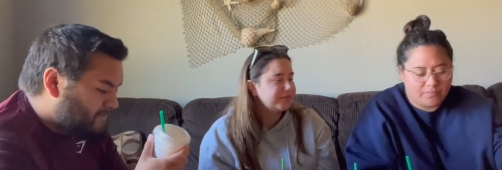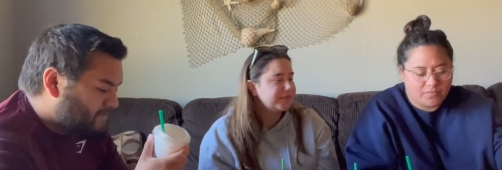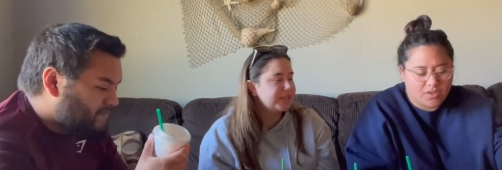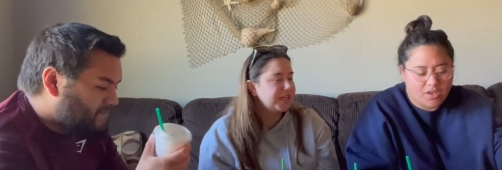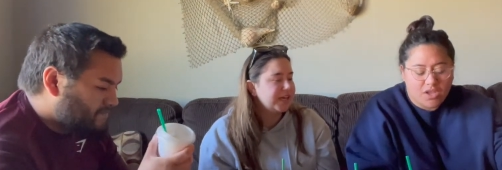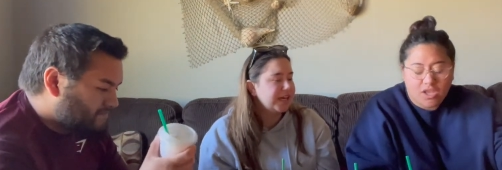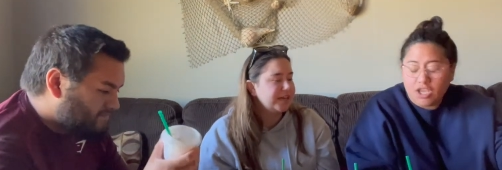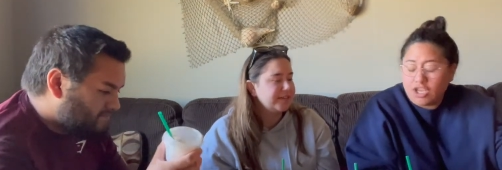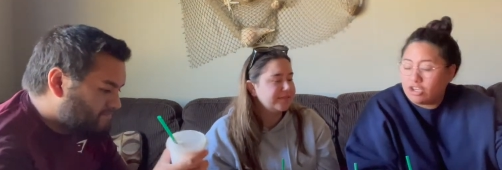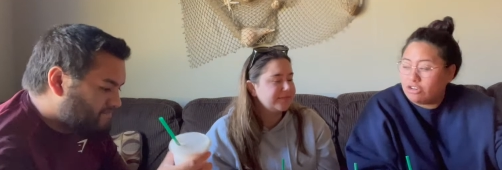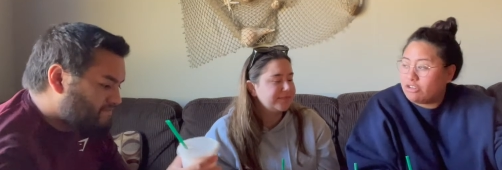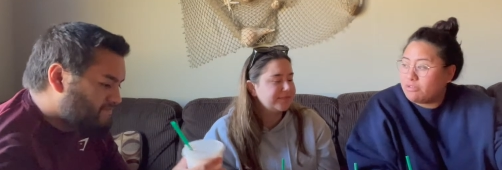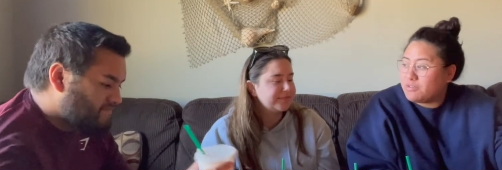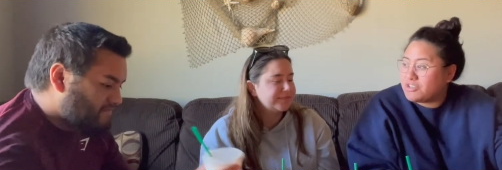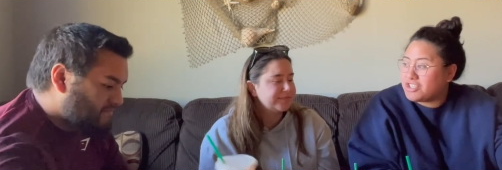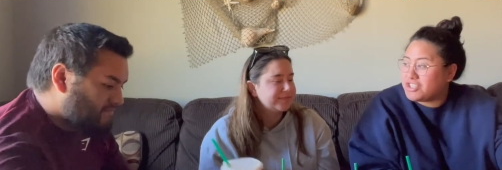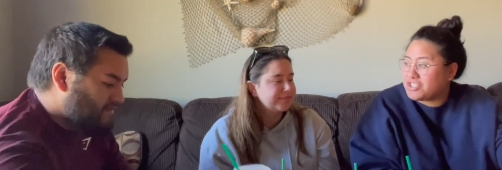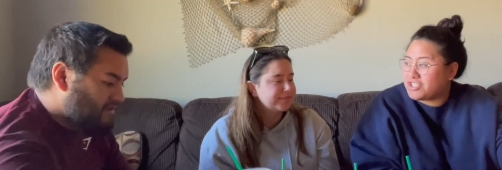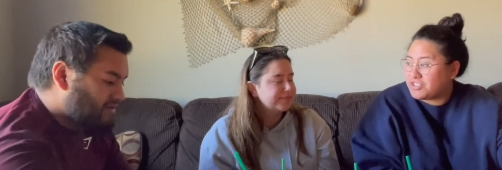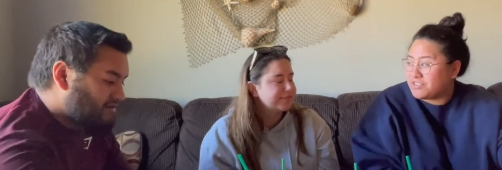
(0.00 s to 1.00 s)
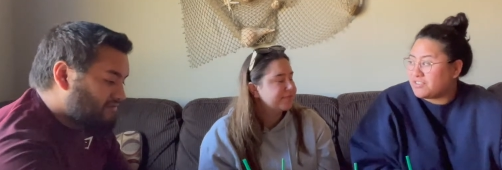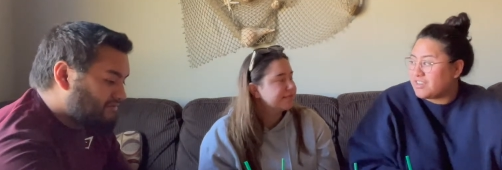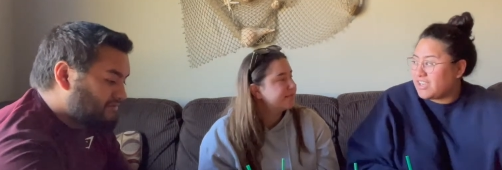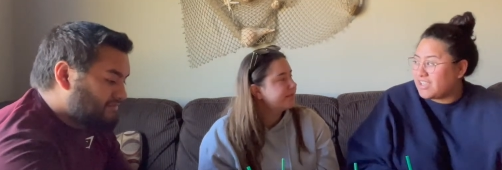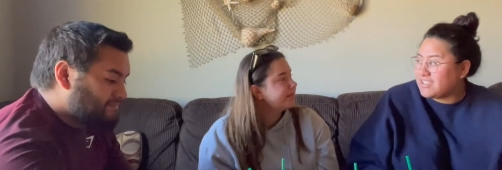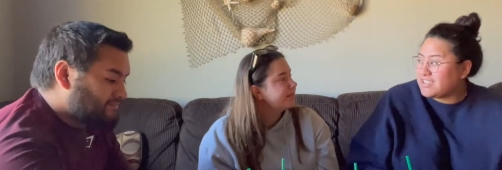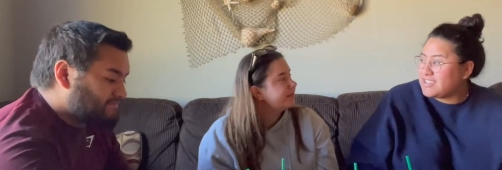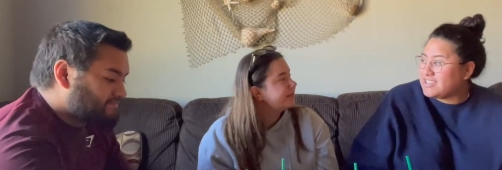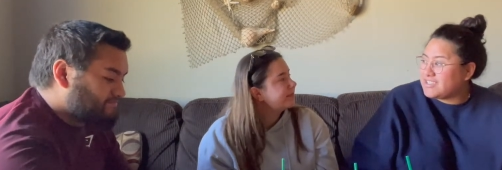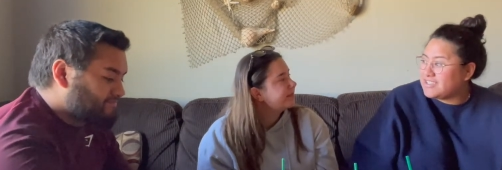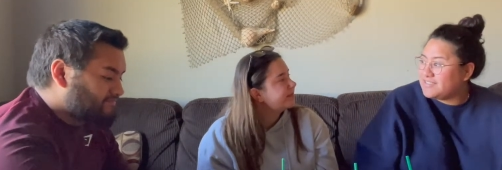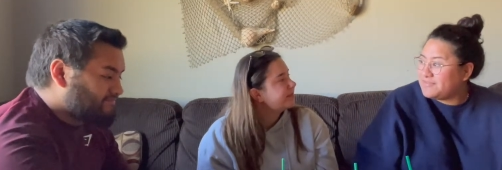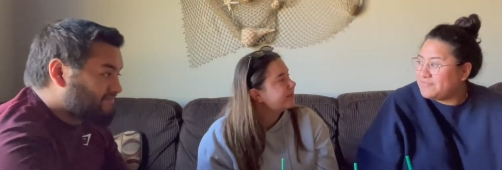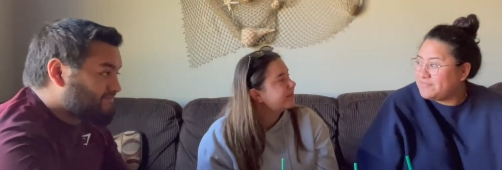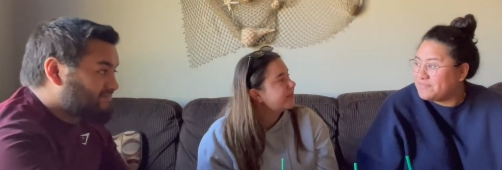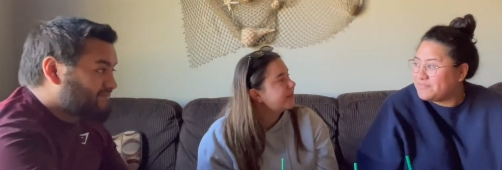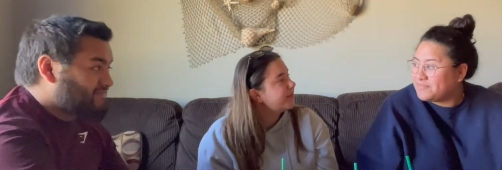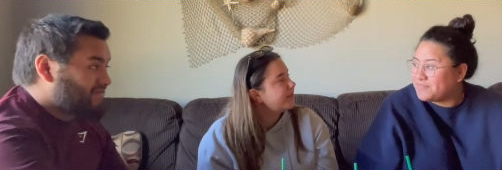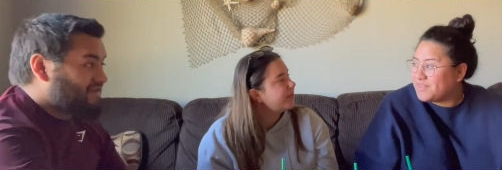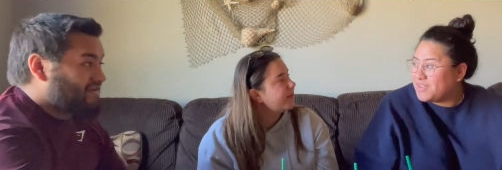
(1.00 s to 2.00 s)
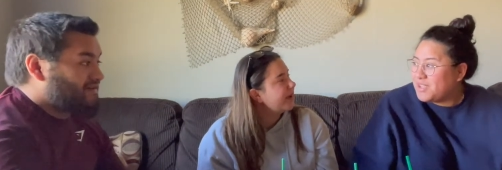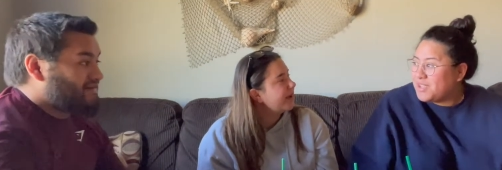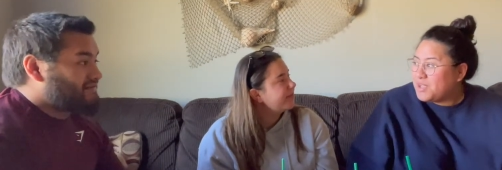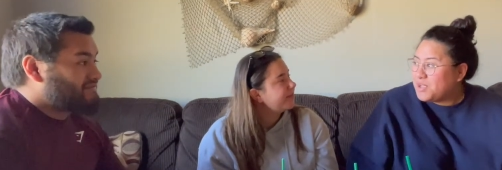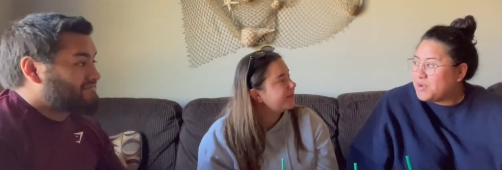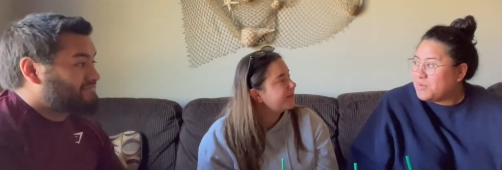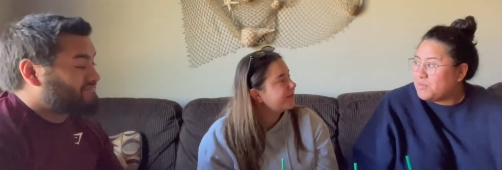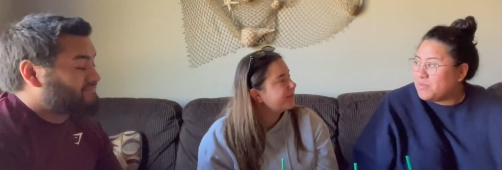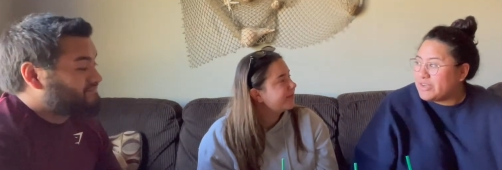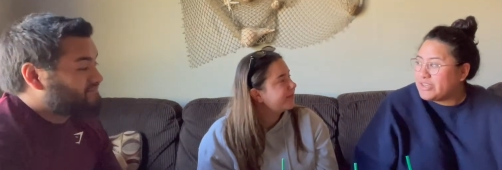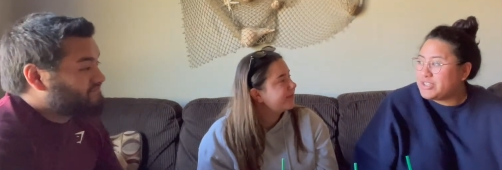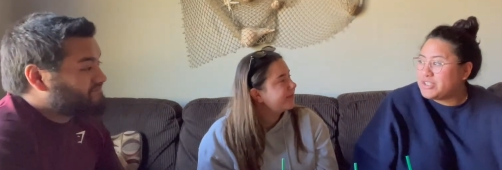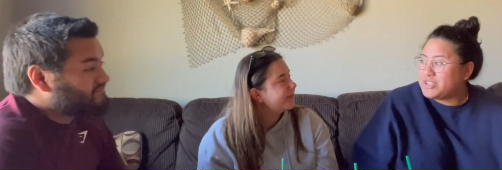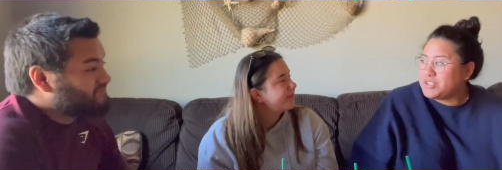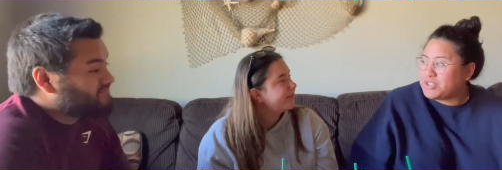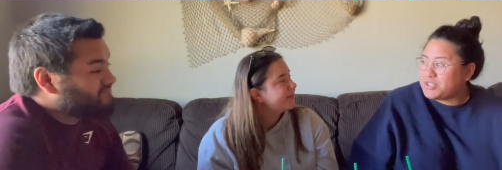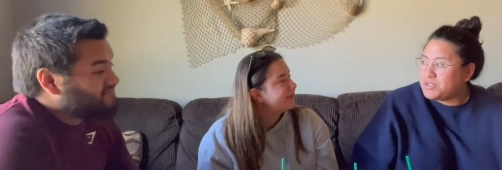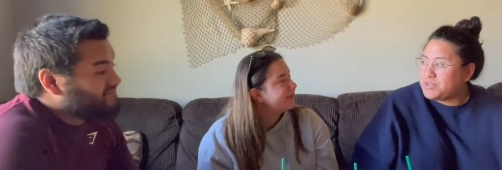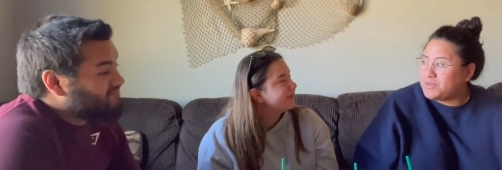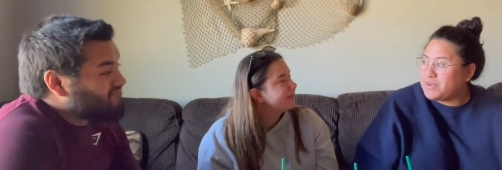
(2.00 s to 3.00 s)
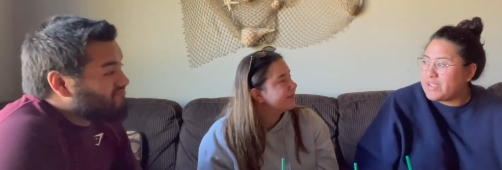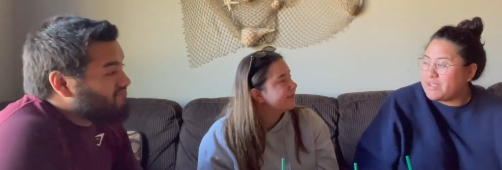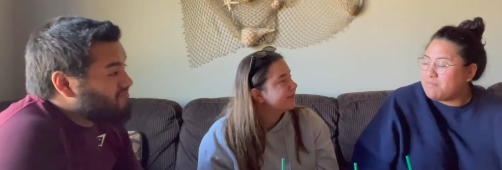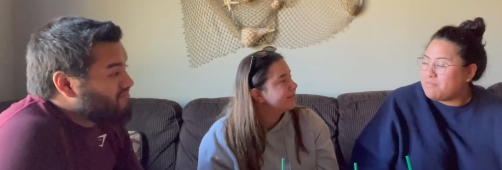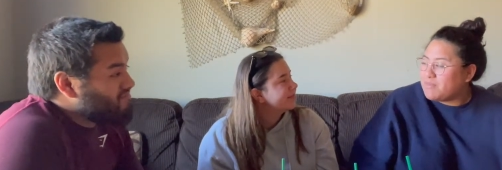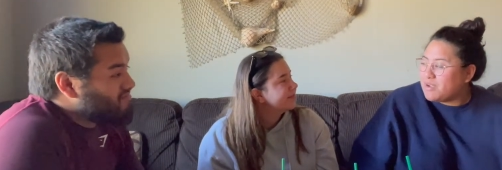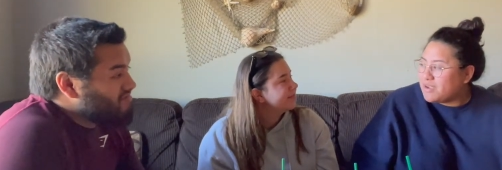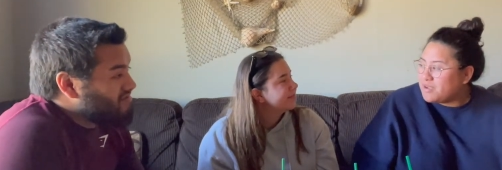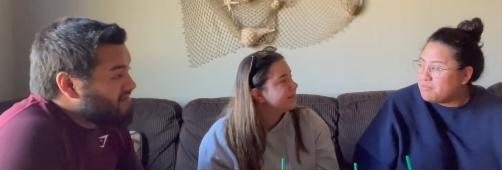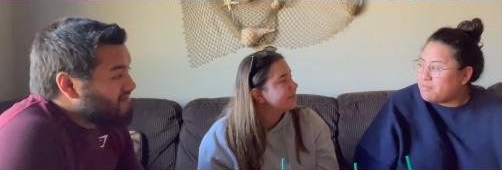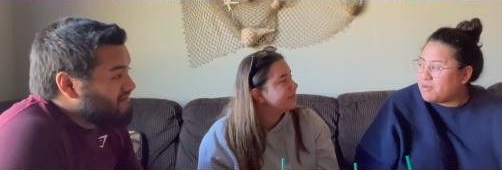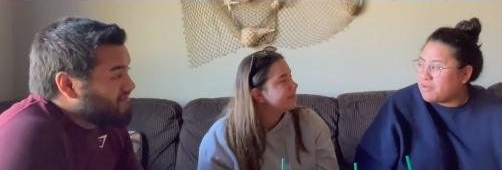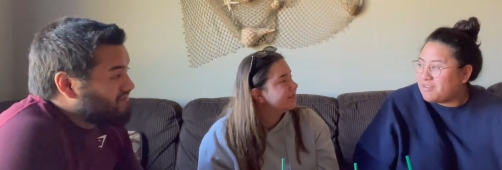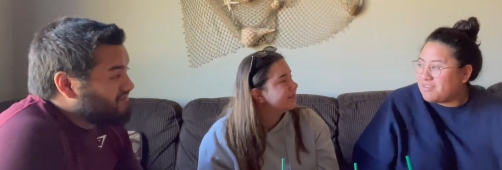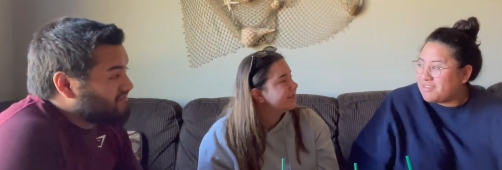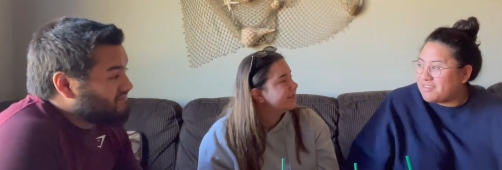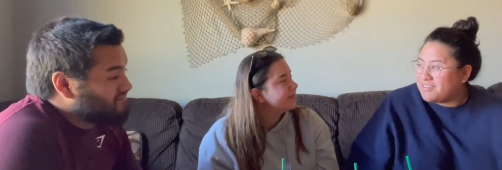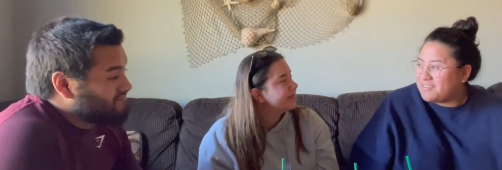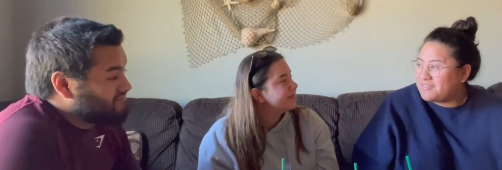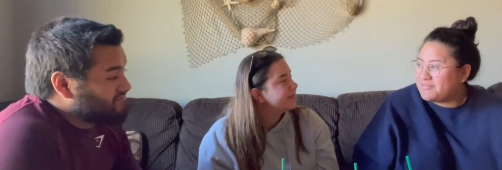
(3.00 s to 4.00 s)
Speaker 1: Yeah. You know what we should do next? What? We should do a mukbang.